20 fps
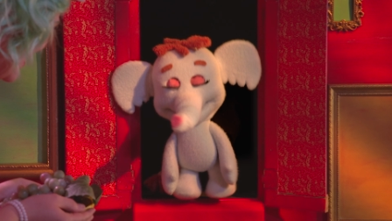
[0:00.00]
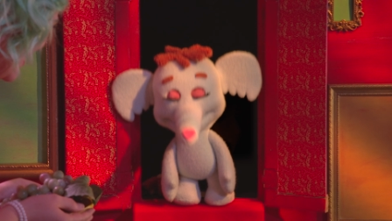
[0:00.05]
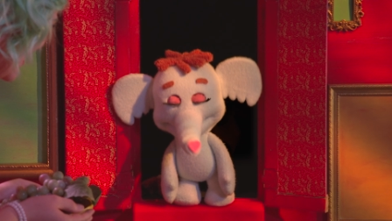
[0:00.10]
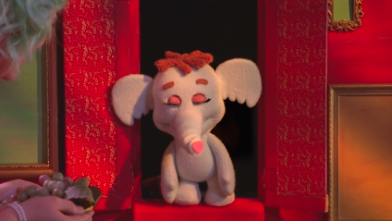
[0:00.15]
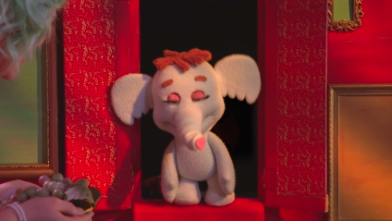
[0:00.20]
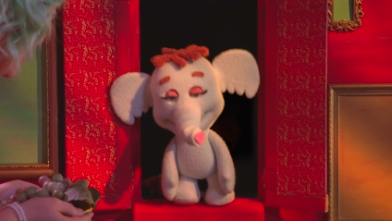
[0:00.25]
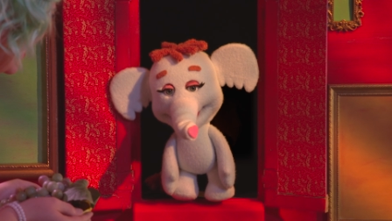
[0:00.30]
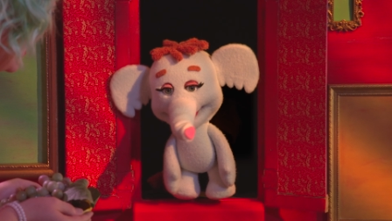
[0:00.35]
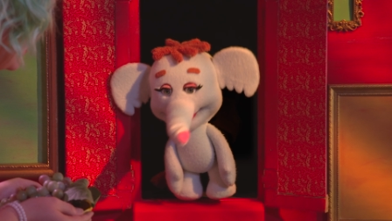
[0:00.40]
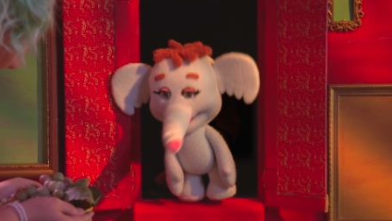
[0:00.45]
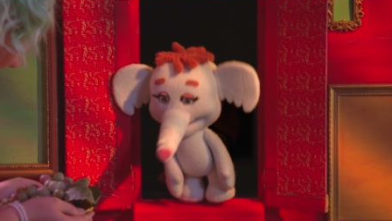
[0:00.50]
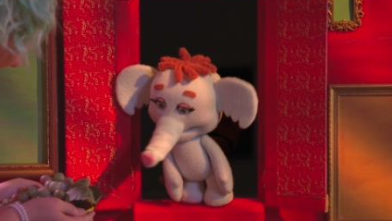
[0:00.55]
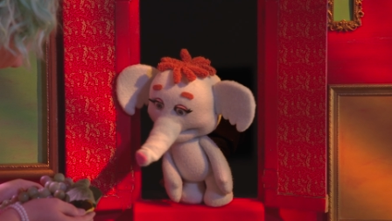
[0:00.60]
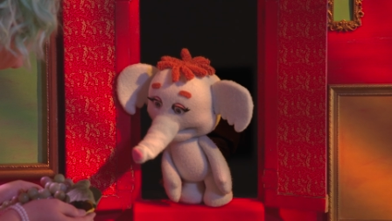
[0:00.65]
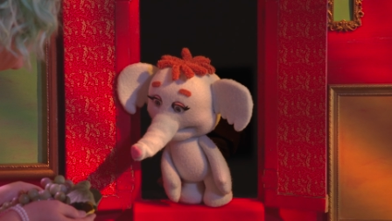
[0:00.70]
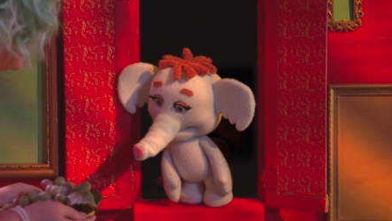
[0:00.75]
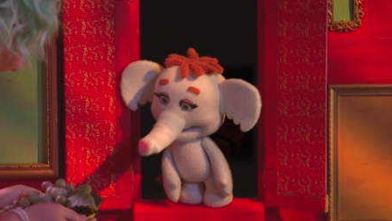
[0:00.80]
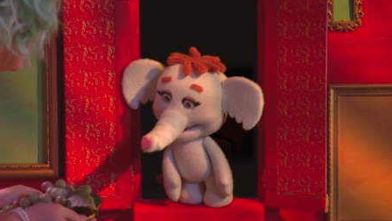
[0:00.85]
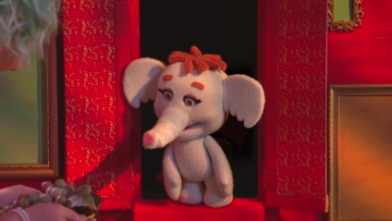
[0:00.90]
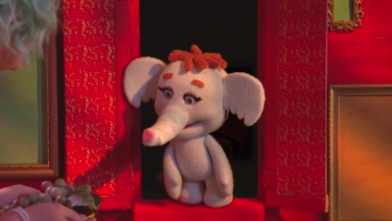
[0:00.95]

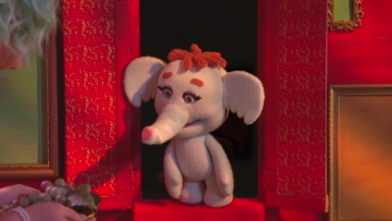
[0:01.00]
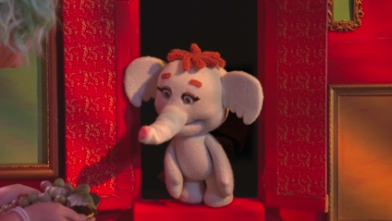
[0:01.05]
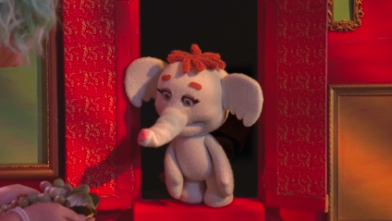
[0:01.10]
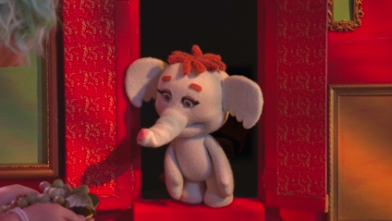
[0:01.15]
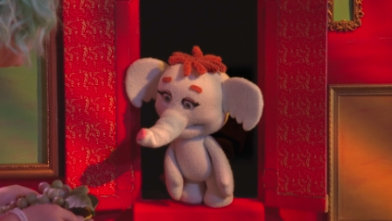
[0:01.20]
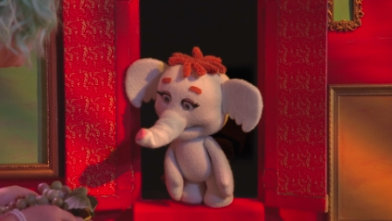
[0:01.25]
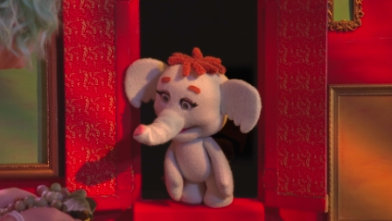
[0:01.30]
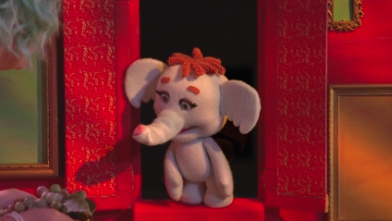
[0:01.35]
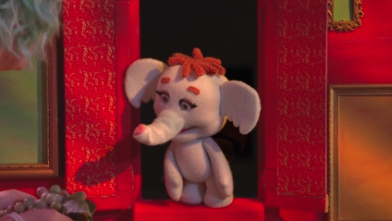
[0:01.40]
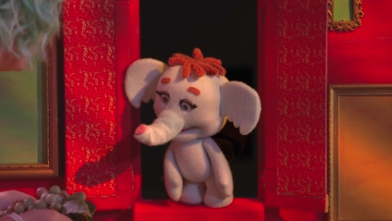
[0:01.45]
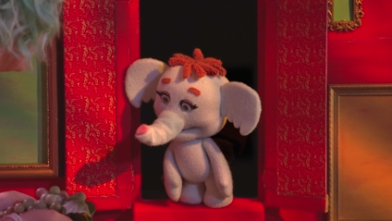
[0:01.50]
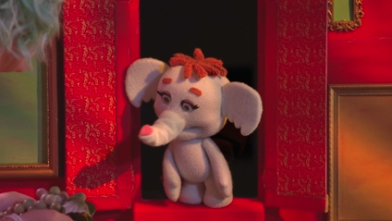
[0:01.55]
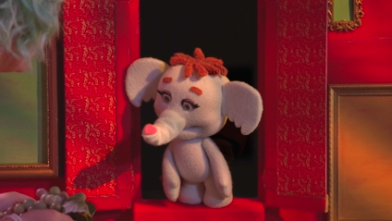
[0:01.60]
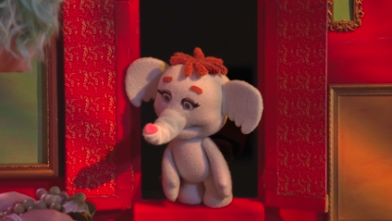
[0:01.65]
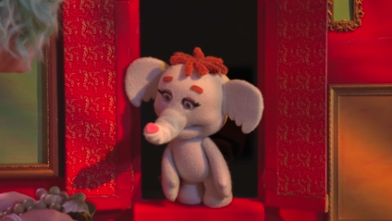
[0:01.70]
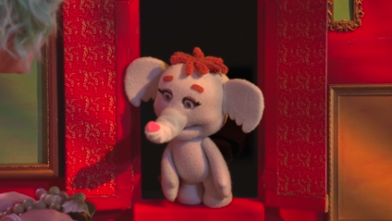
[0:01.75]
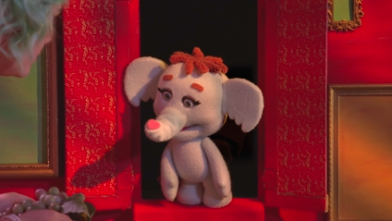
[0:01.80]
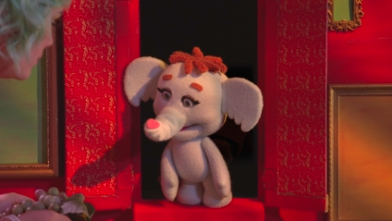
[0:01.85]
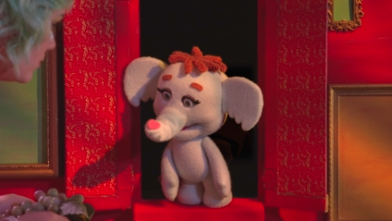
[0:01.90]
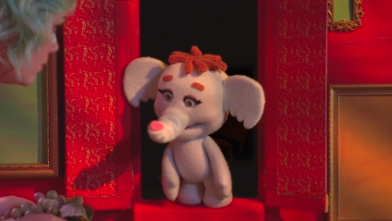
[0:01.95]
Oh, Miss
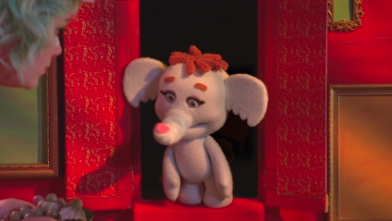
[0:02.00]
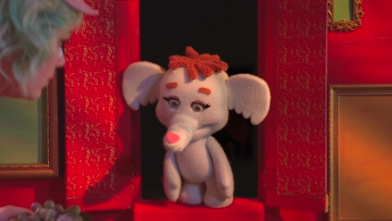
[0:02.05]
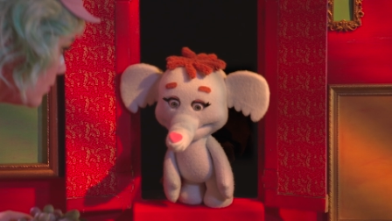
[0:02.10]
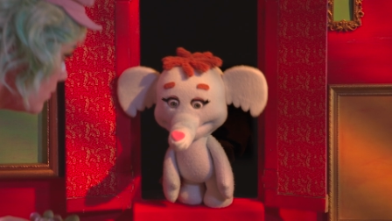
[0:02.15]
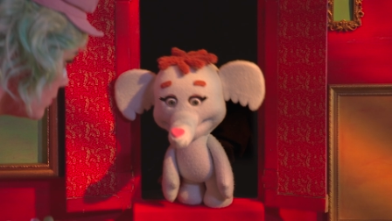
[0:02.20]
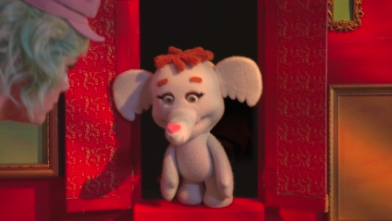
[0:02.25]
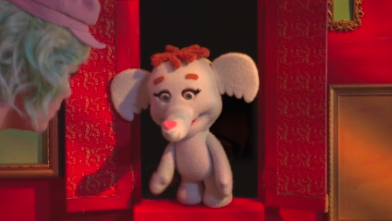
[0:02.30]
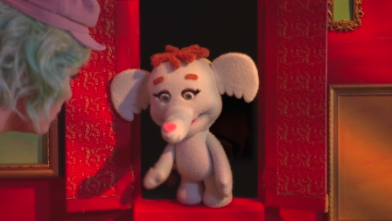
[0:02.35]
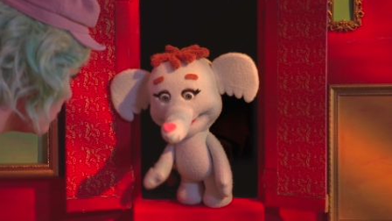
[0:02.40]
Clementine, that's